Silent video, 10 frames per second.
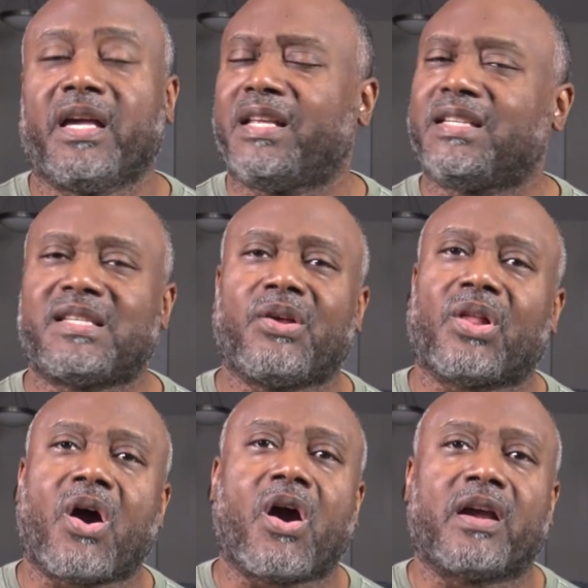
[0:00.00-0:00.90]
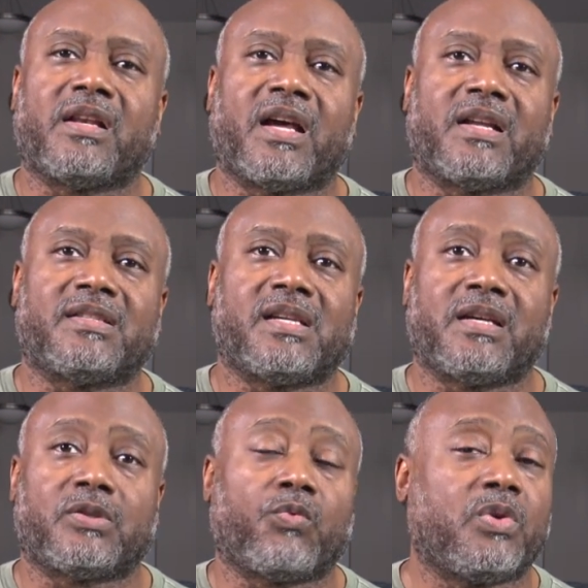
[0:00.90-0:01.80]
And it's still an art, not a
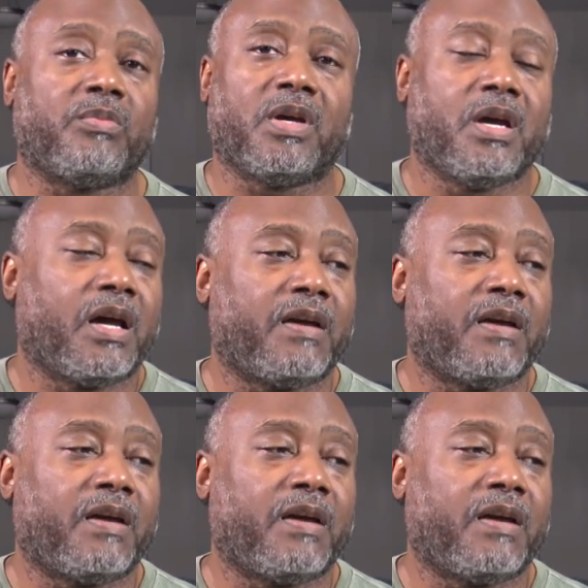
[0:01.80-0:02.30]
science. A woman,